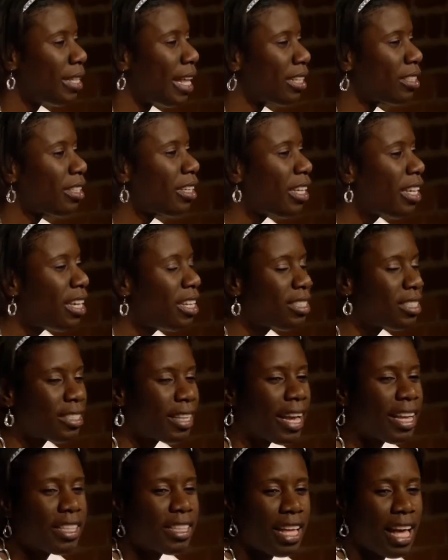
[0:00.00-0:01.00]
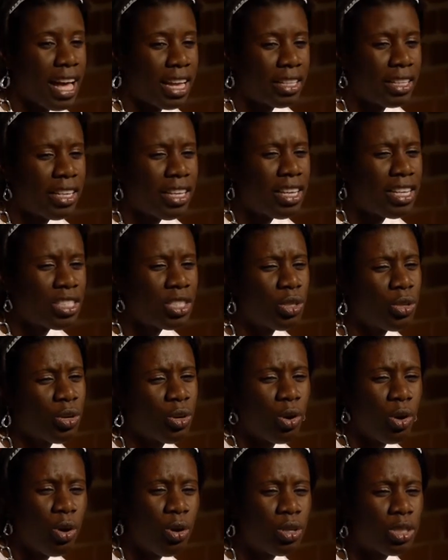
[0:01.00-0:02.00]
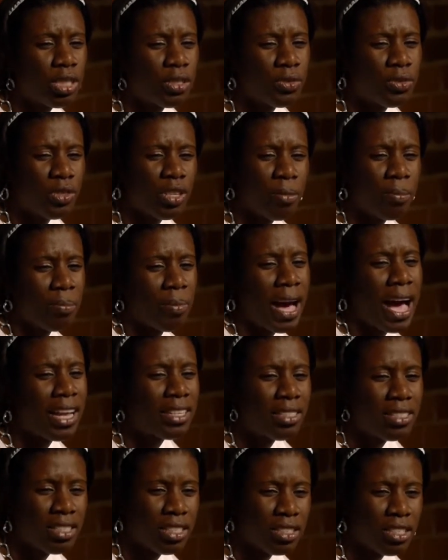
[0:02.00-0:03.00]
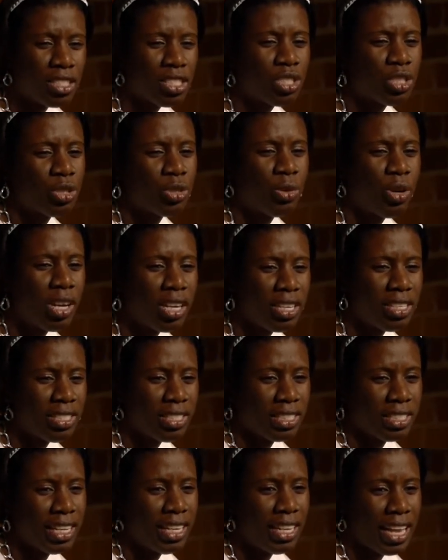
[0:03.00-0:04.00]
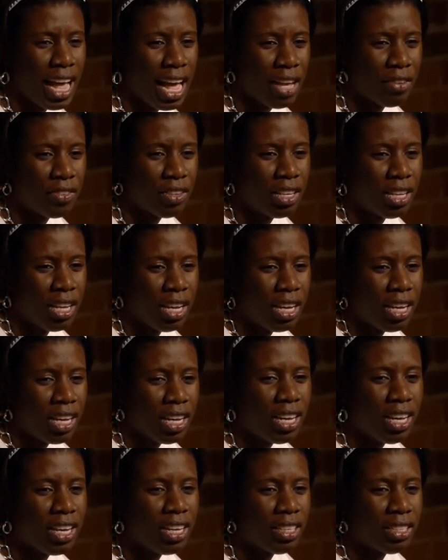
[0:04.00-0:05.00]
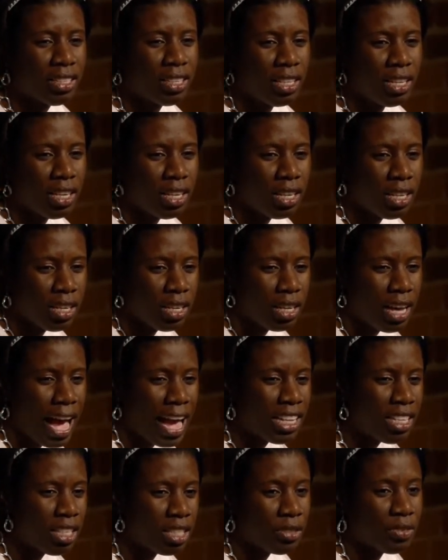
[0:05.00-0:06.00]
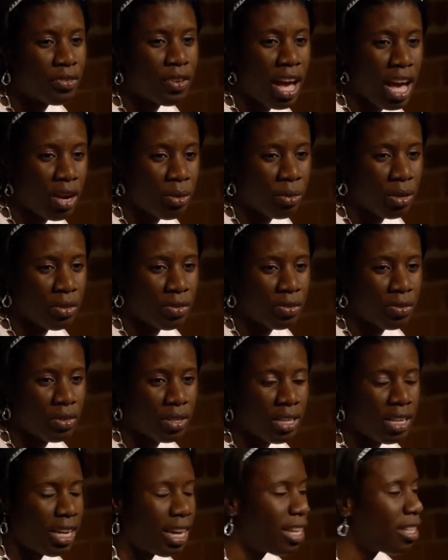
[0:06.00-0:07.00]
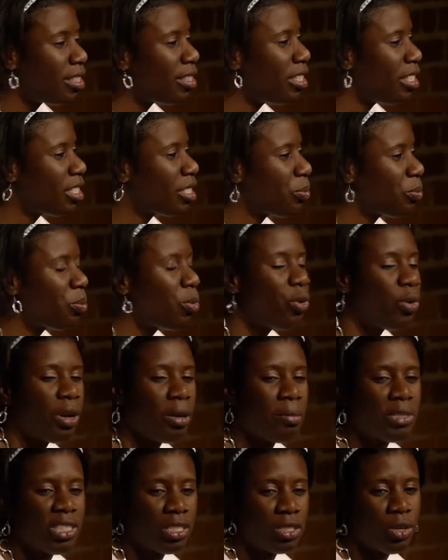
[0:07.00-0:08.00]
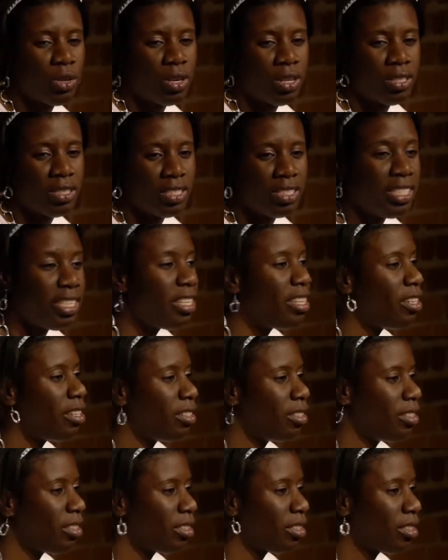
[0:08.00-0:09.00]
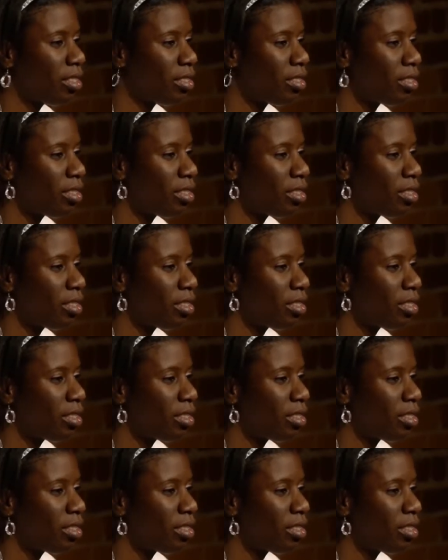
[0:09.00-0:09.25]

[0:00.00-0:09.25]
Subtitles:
that kids like that, kids who go through the battles and the struggles in their life, can identify with. And this poem is called The Eagle.